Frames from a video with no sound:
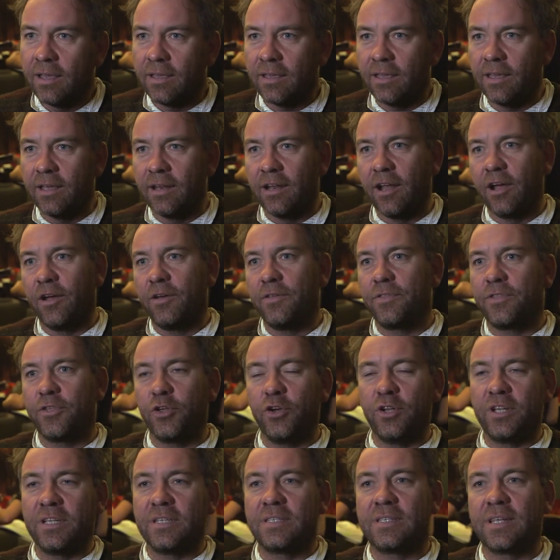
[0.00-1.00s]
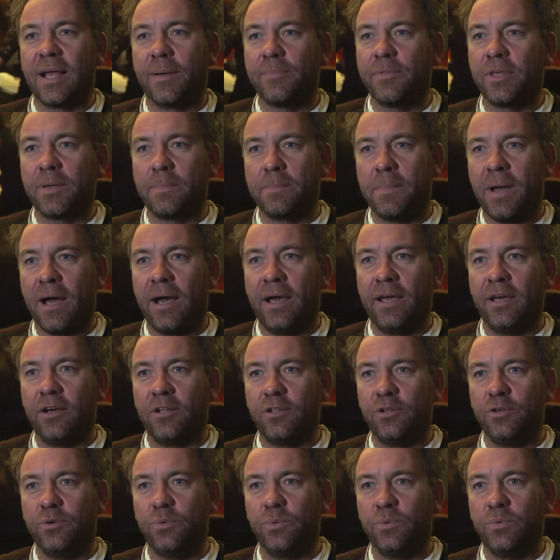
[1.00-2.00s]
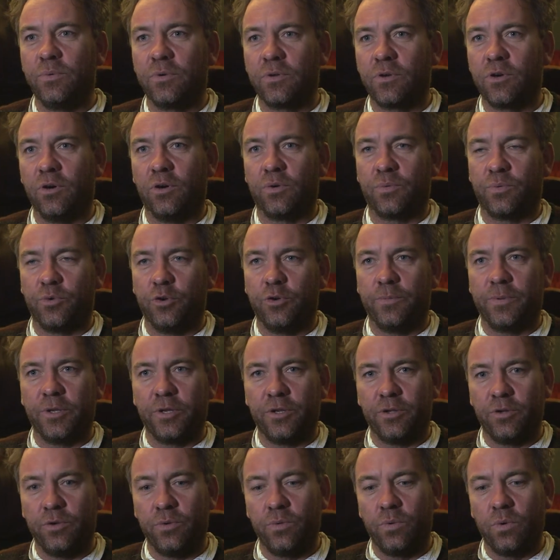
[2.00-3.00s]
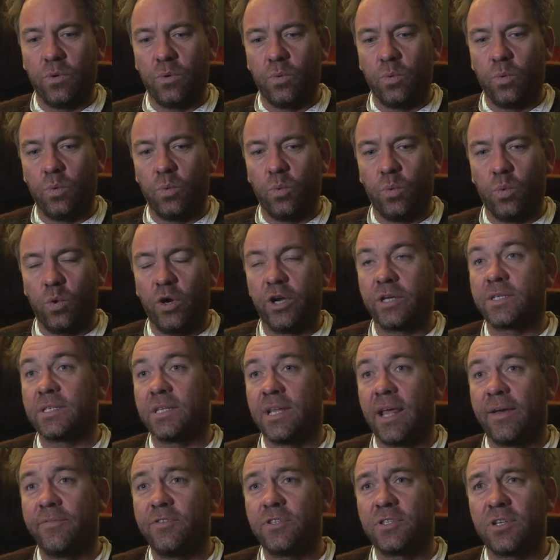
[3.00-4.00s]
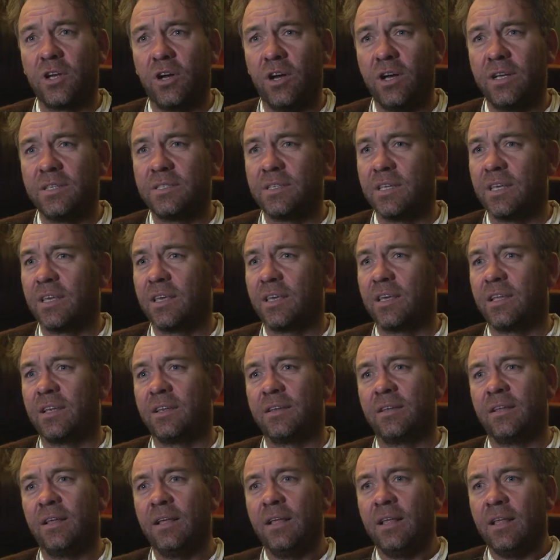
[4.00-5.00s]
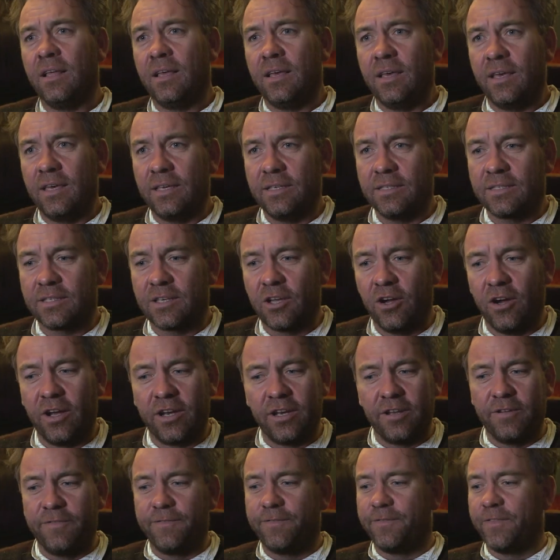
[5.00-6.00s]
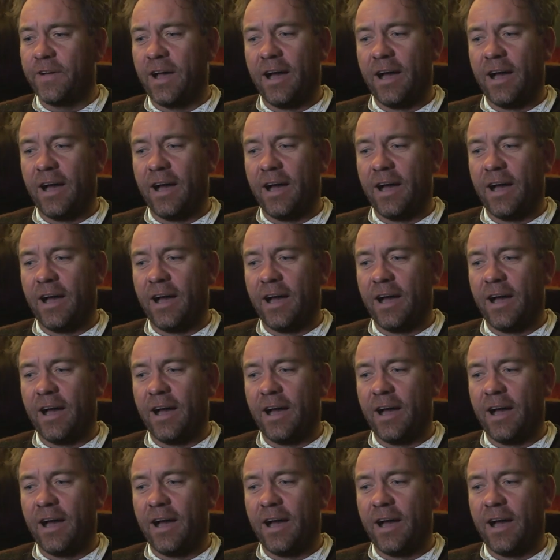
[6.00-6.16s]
you know, 30-something male who called Ruben who works in advertising, and he's kind of,